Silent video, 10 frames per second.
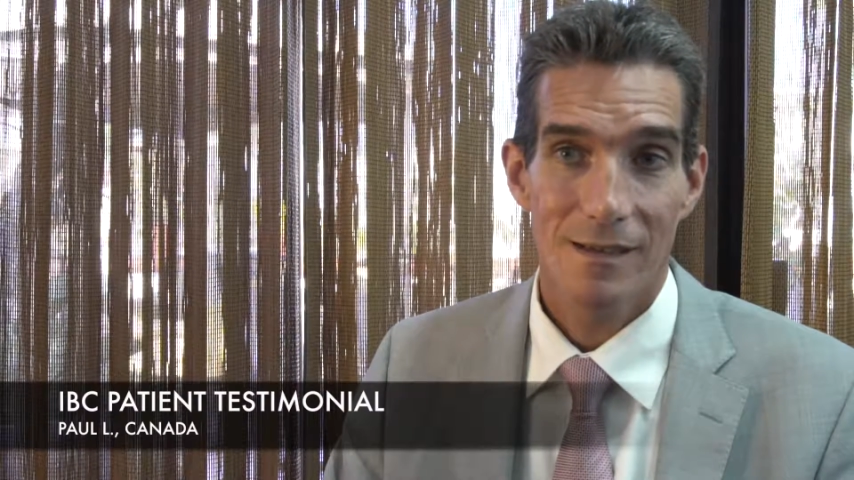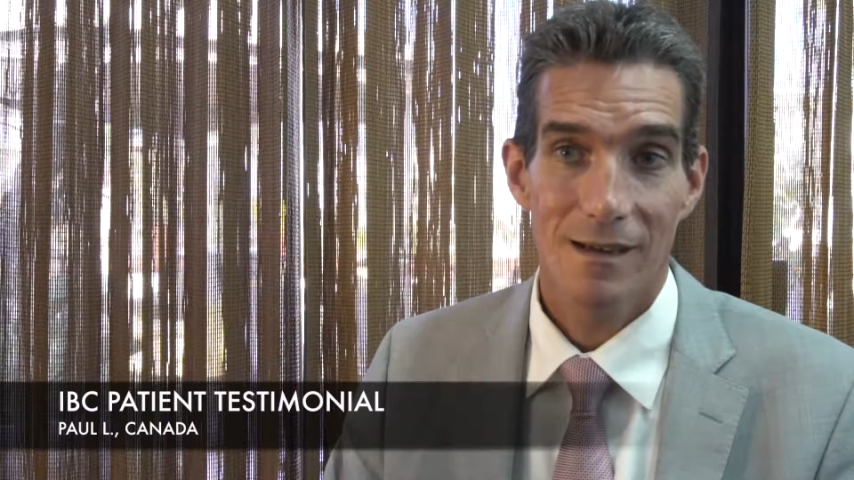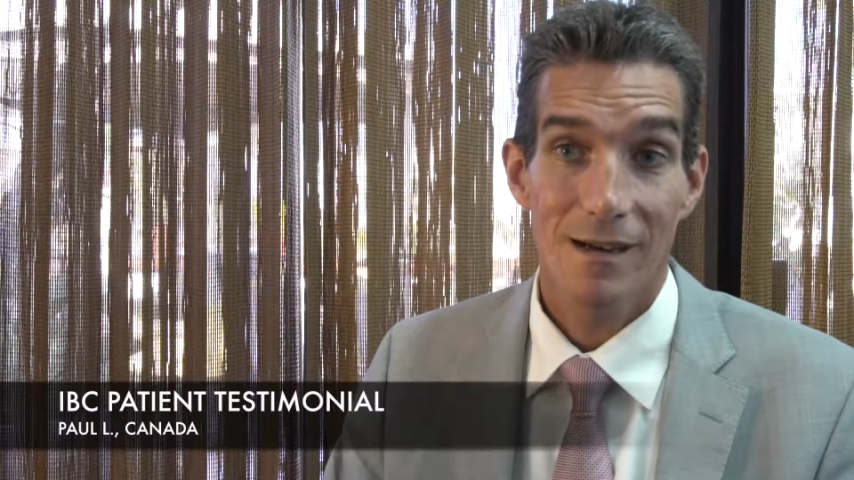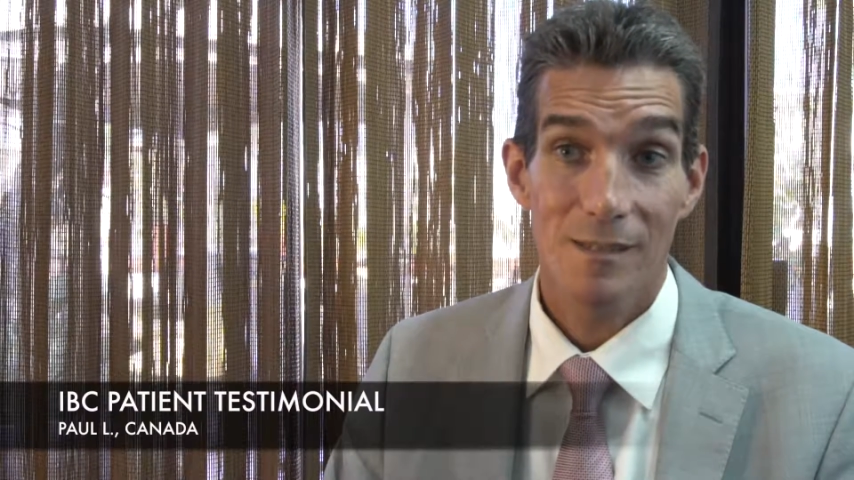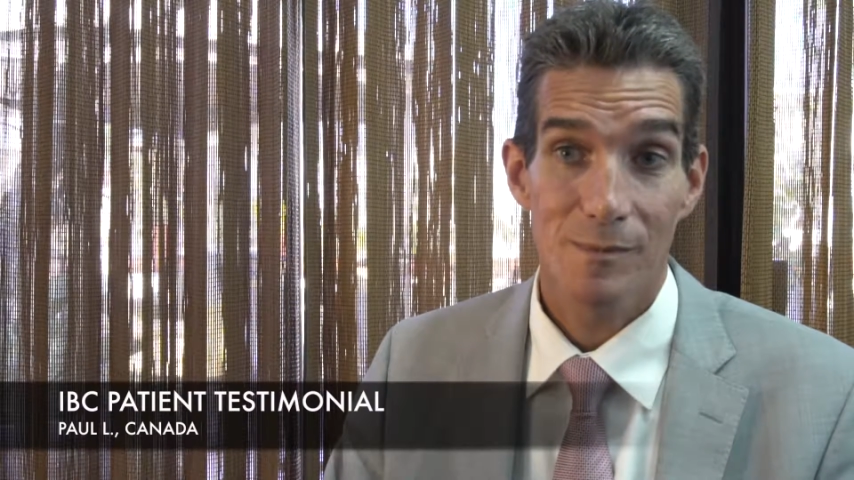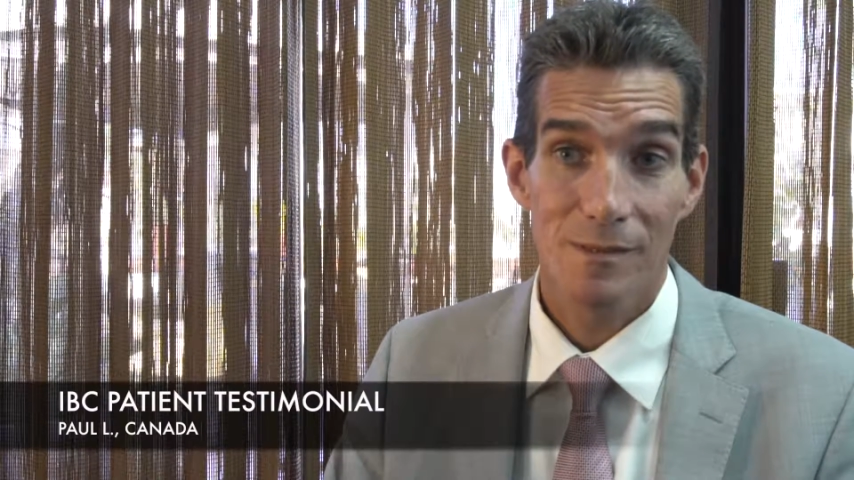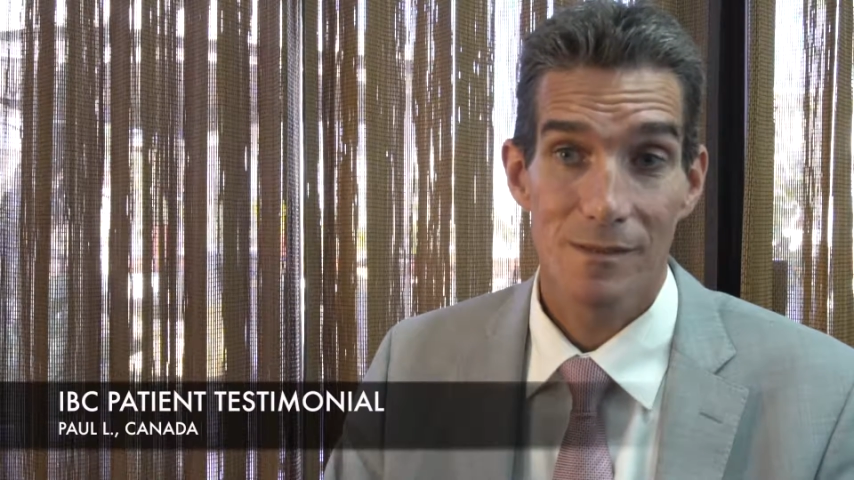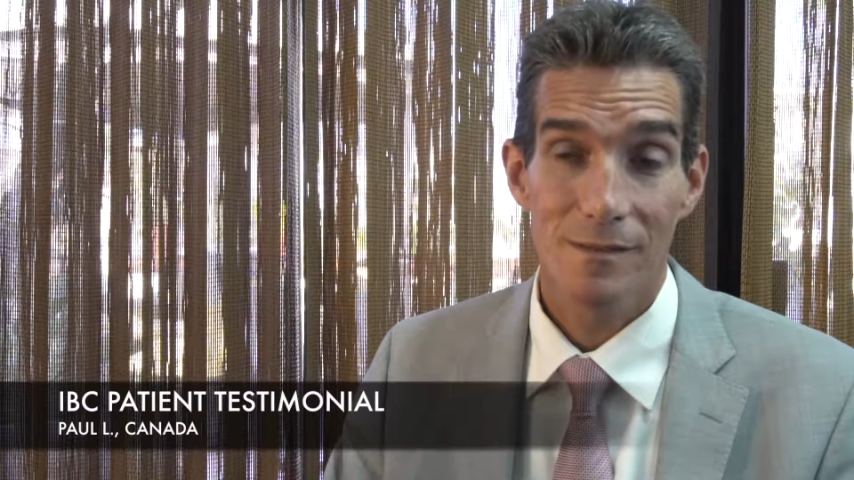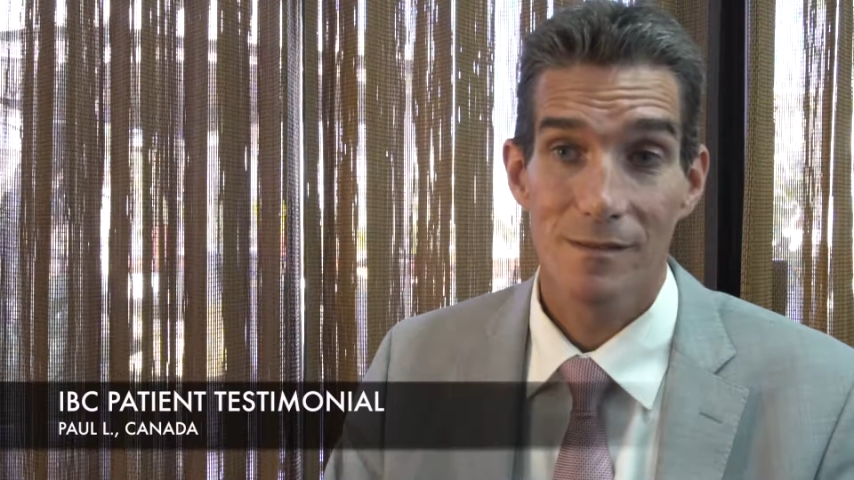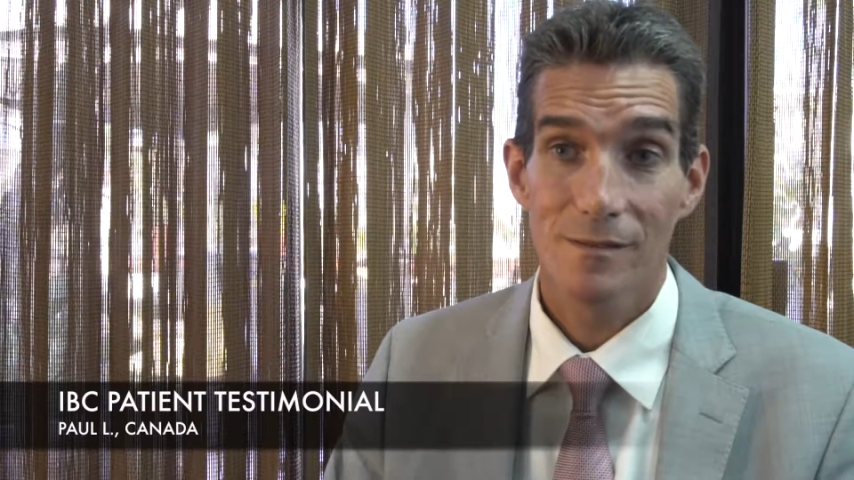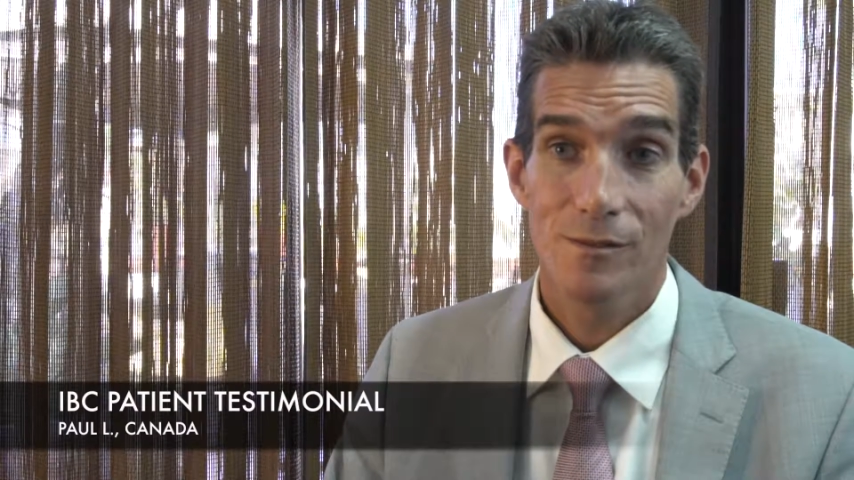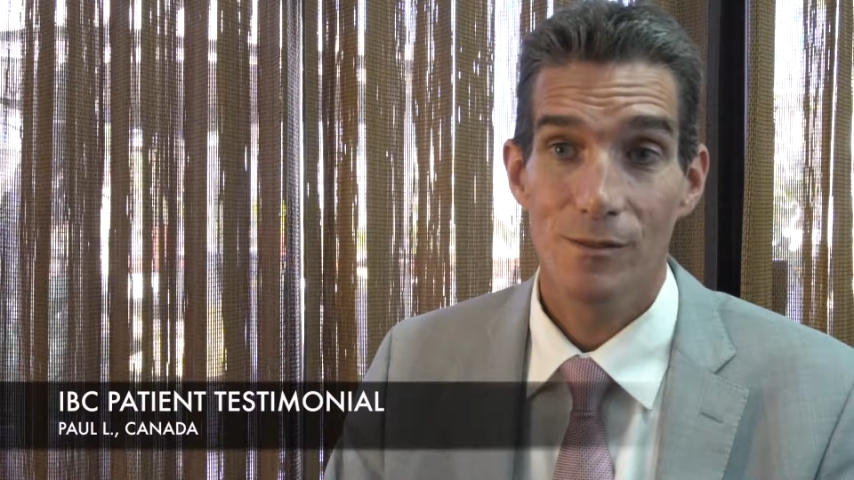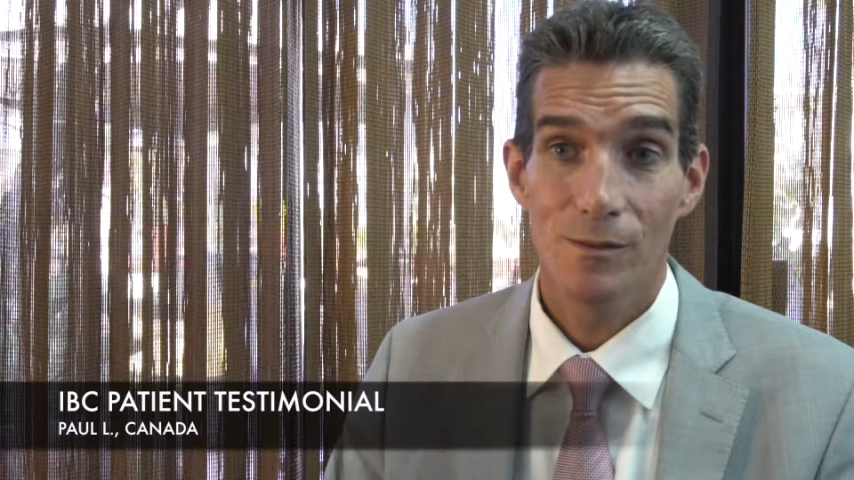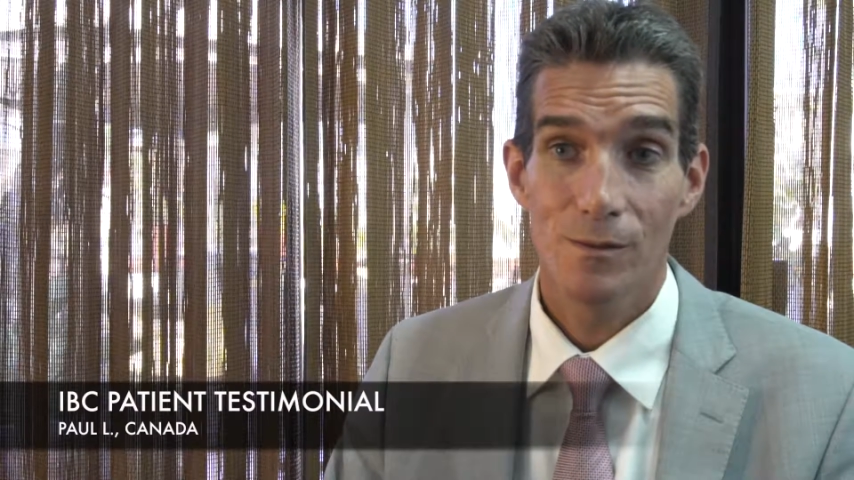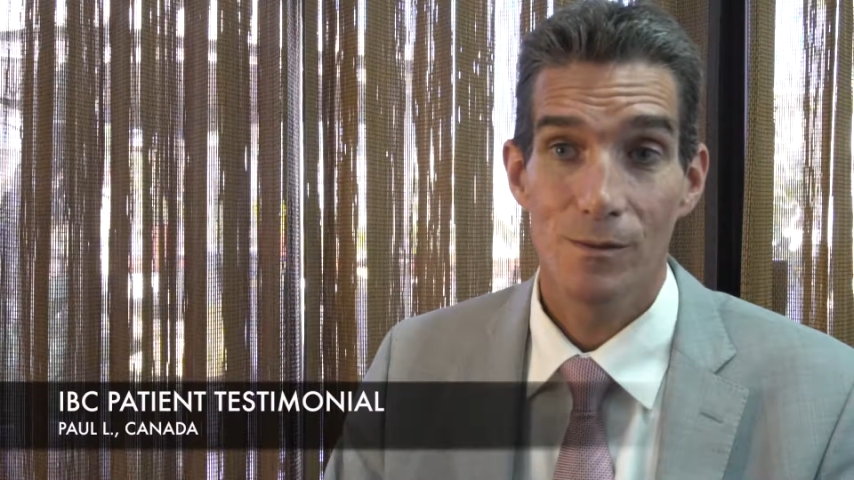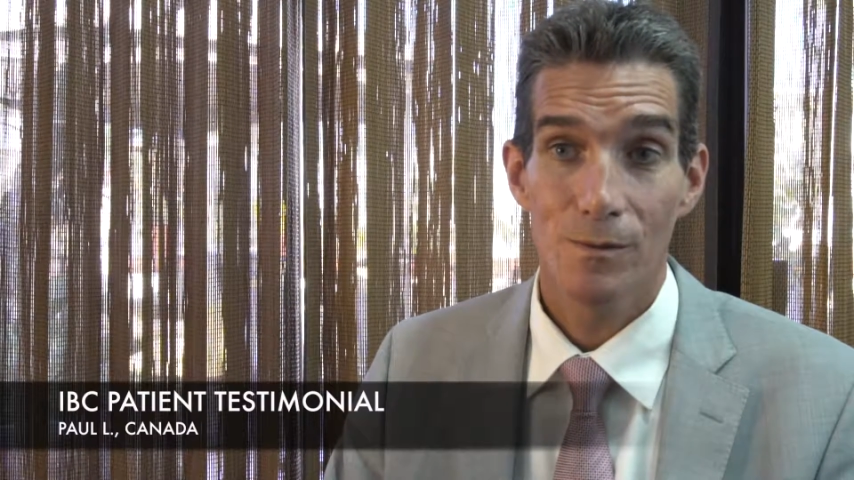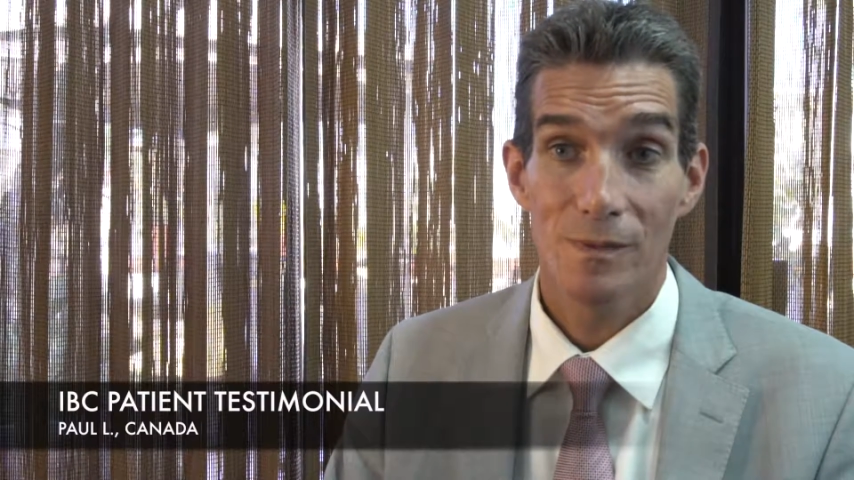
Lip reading: Hospital to